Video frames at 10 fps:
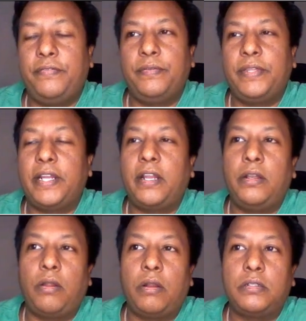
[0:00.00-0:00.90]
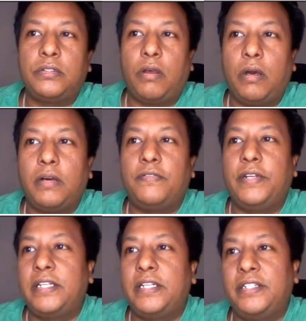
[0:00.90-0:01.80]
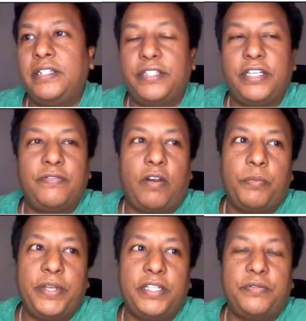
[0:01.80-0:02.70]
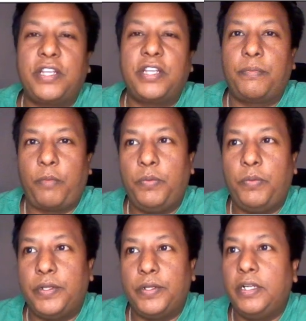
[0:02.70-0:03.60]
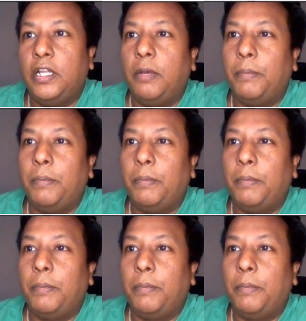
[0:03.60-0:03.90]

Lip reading: there are lots of data interchange formats which are popular,